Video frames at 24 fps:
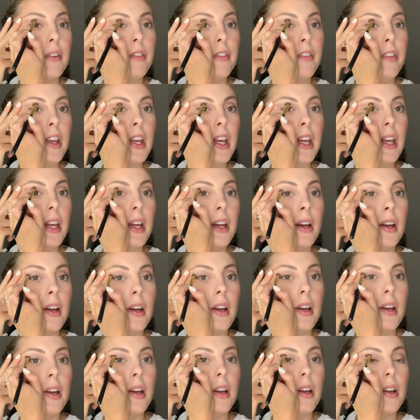V
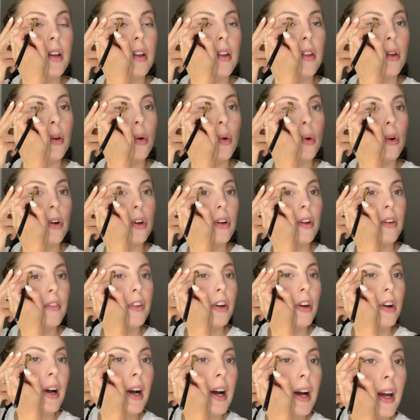into the corner of
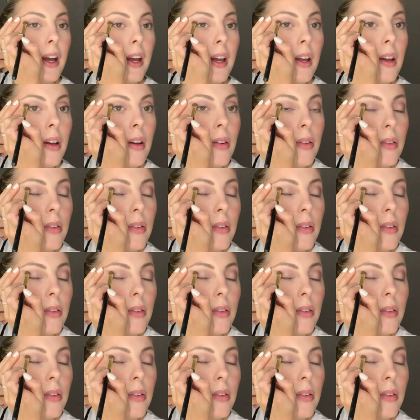your eye